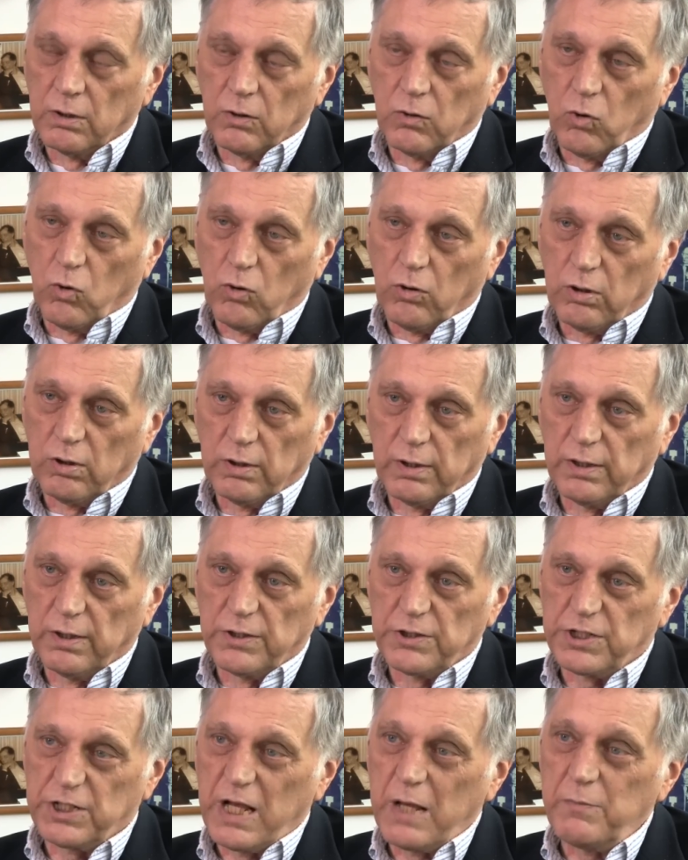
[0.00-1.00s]
or
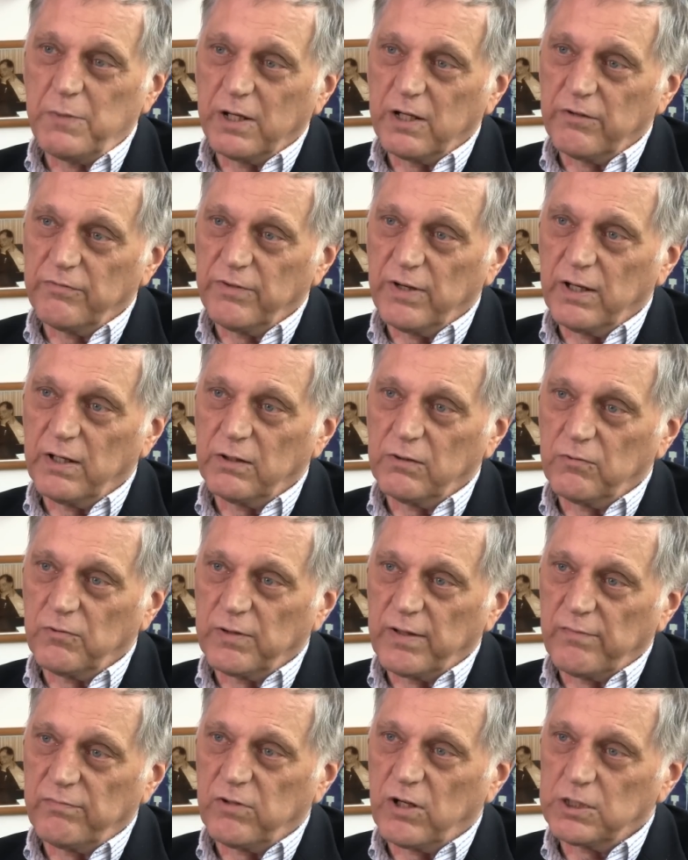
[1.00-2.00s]
an ischemic event where
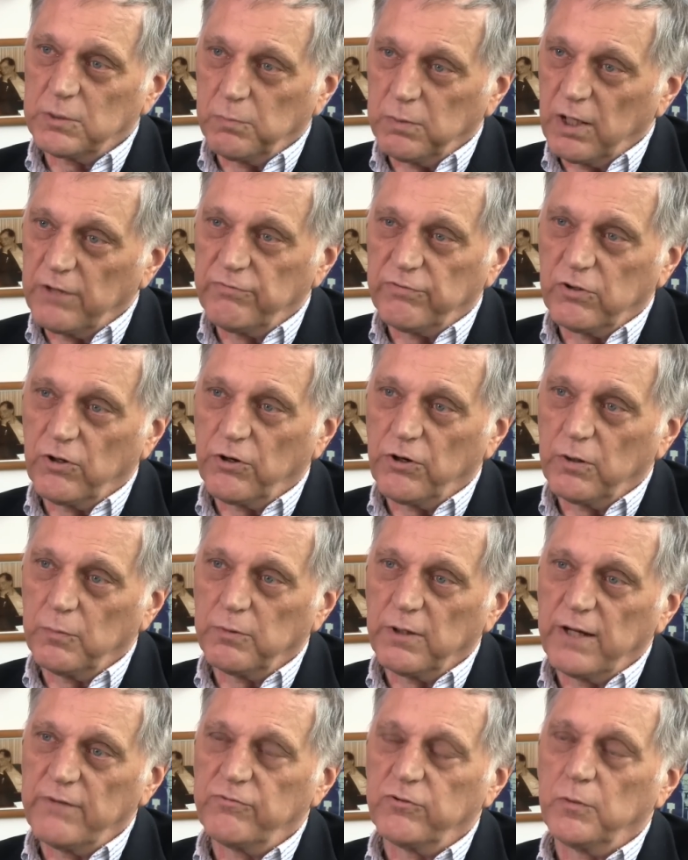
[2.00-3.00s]
they've lost blood flow to the
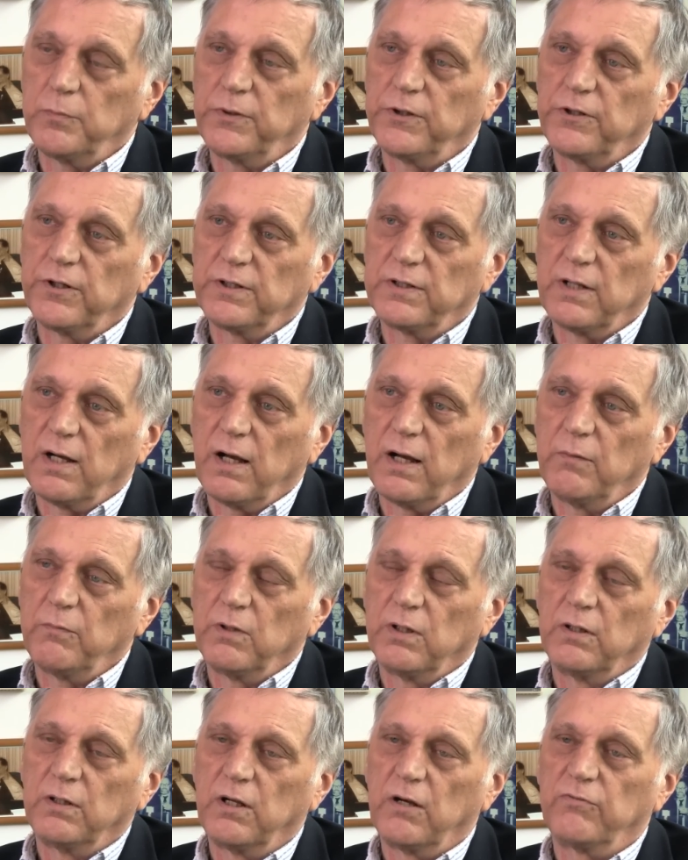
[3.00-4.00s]
brain for a period of time.
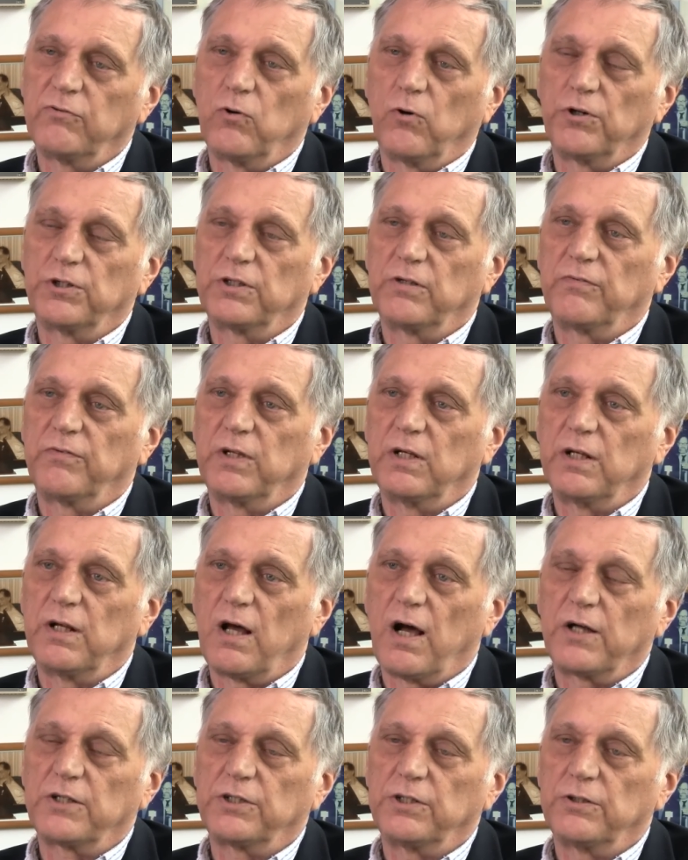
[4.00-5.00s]
Now, of course, if the
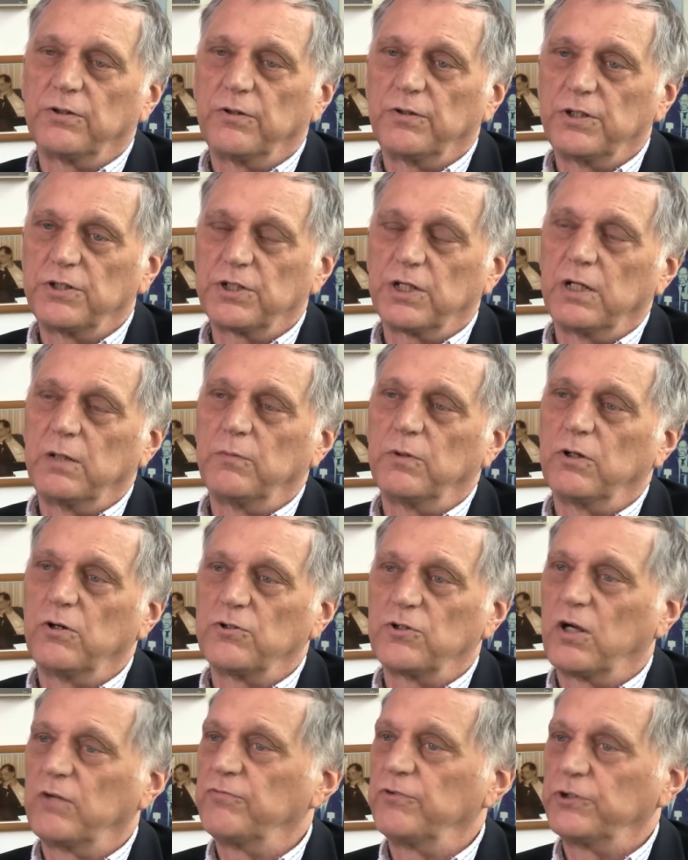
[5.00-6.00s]
anoxia or the ischemia
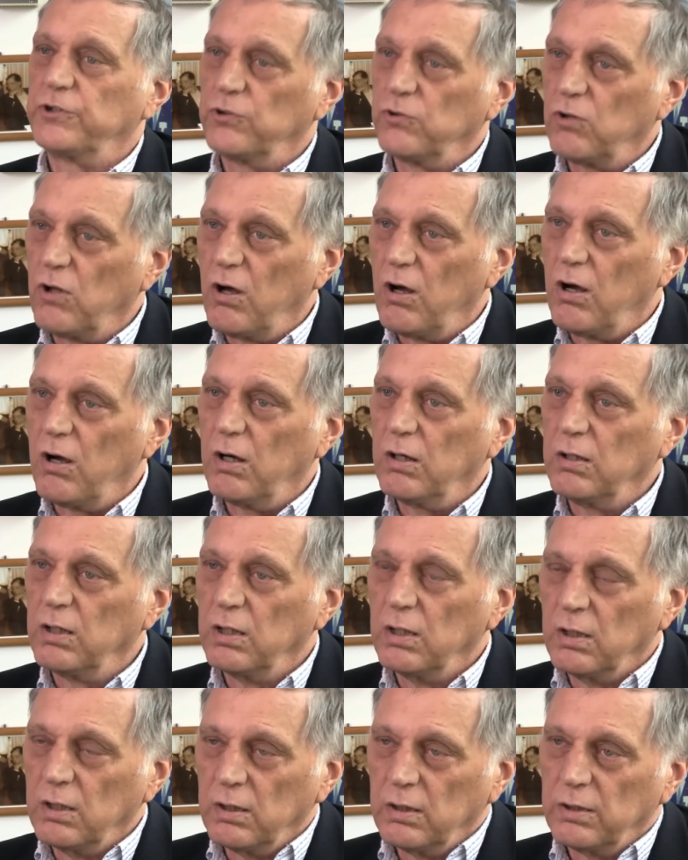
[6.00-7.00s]
goes on for too long,
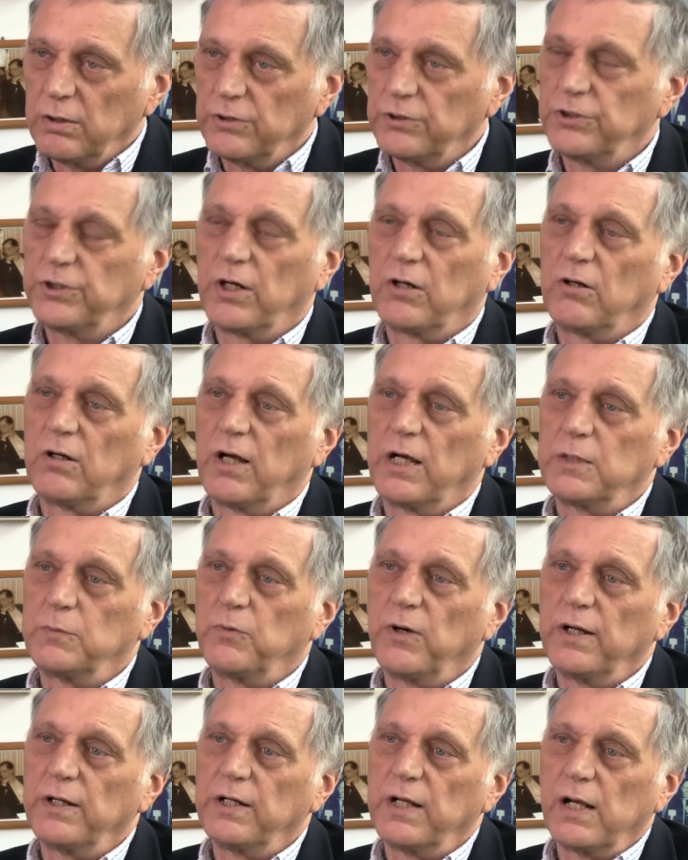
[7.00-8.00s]
there's generalized
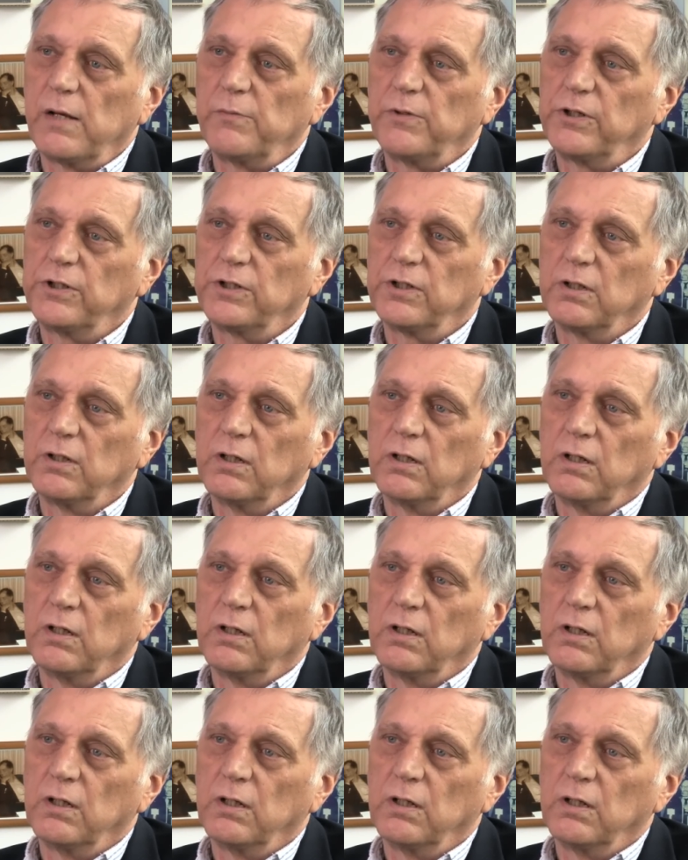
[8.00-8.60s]
brain damage.